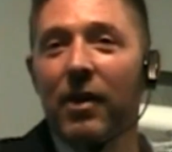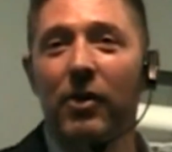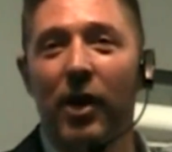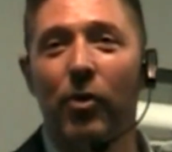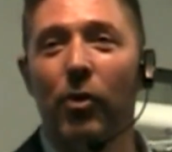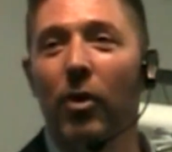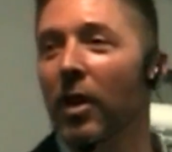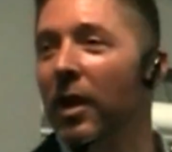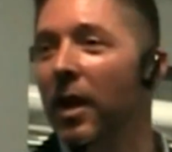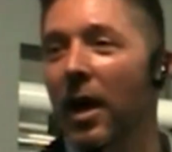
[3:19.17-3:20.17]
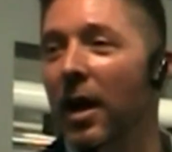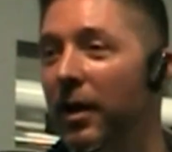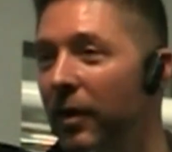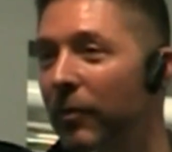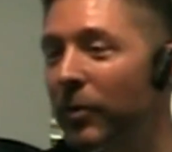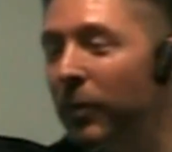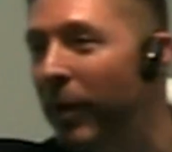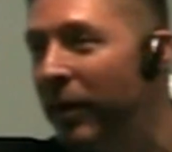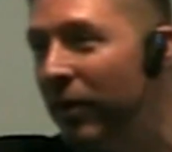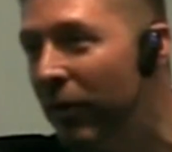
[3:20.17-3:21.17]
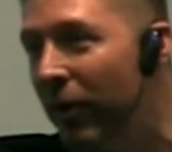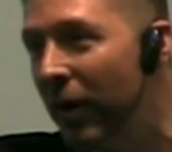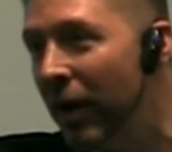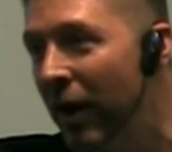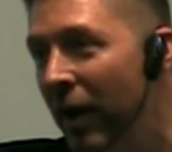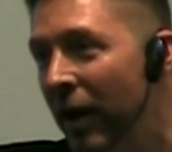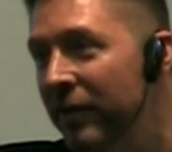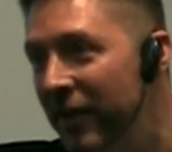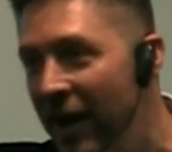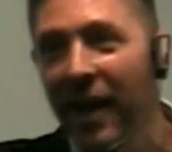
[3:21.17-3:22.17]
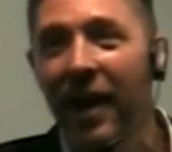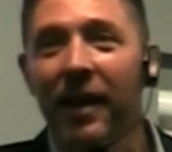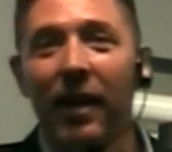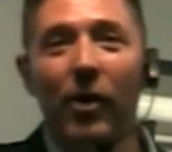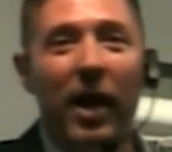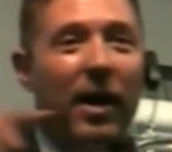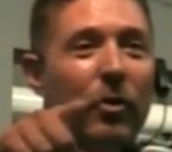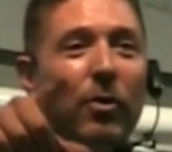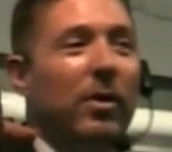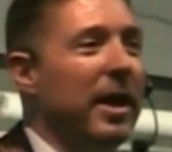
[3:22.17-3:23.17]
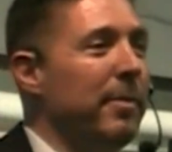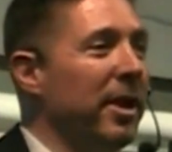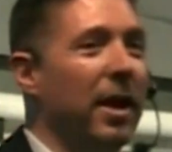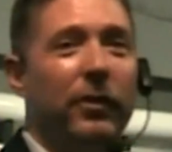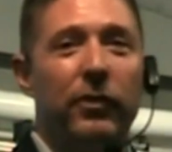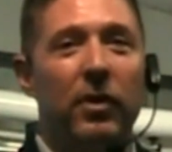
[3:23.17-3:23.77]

Okay, cool. What about you? .NET. Okay, cool. Anybody else?